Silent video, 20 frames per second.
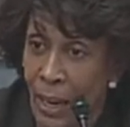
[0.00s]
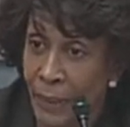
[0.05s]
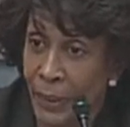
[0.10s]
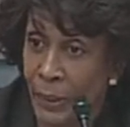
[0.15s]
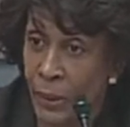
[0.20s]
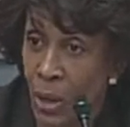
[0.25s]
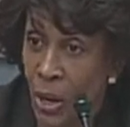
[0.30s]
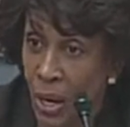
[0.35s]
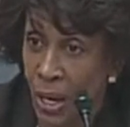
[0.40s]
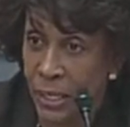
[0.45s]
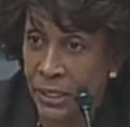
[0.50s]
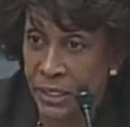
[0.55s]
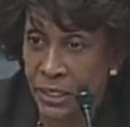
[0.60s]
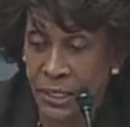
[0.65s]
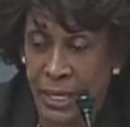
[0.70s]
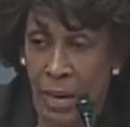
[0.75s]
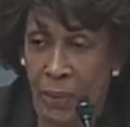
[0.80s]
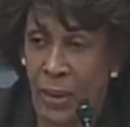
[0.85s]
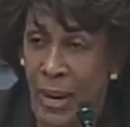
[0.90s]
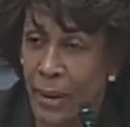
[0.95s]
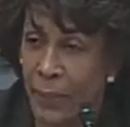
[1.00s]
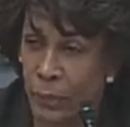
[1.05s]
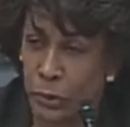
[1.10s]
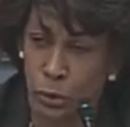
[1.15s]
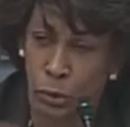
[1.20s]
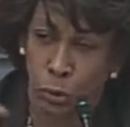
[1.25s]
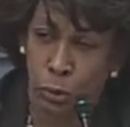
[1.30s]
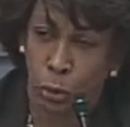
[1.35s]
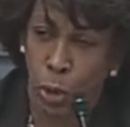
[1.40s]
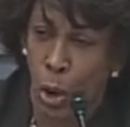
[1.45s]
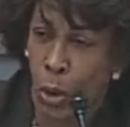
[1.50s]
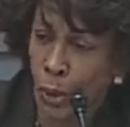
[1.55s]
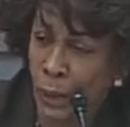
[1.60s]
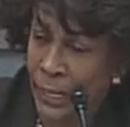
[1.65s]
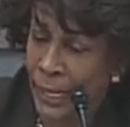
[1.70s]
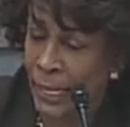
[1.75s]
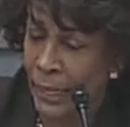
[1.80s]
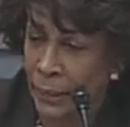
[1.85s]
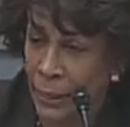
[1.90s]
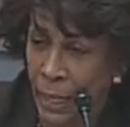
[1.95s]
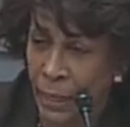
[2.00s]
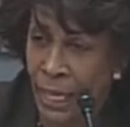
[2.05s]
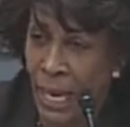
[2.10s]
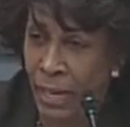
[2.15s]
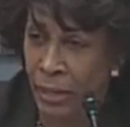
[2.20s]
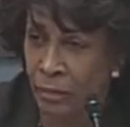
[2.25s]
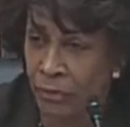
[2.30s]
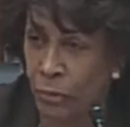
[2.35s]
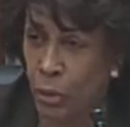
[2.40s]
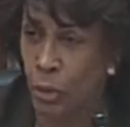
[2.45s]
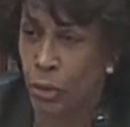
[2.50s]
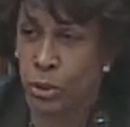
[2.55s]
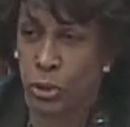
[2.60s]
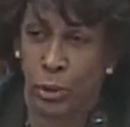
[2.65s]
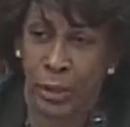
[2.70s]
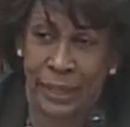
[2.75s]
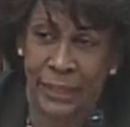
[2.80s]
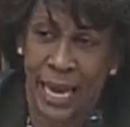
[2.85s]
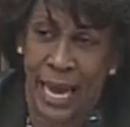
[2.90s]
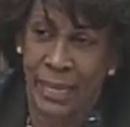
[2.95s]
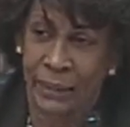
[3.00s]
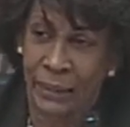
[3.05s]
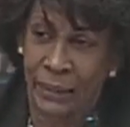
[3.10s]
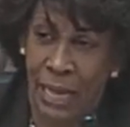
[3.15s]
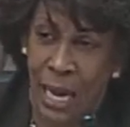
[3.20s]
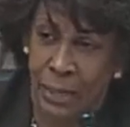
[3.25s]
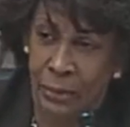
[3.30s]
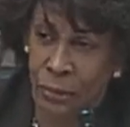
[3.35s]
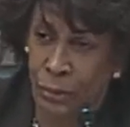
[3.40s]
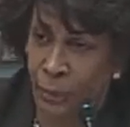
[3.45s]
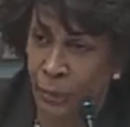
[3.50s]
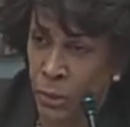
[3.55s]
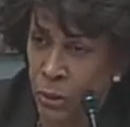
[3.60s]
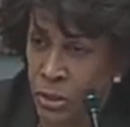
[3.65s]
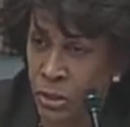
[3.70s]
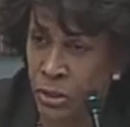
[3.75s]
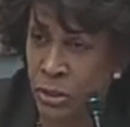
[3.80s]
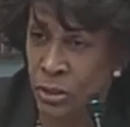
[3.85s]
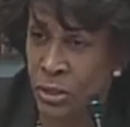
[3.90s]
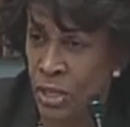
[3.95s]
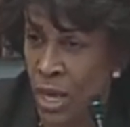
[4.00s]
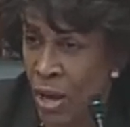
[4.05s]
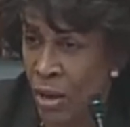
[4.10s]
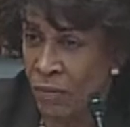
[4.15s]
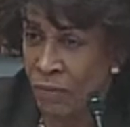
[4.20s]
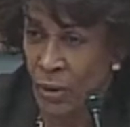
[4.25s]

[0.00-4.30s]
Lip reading: because they were able to roll in a lot of folks who had gotten contributions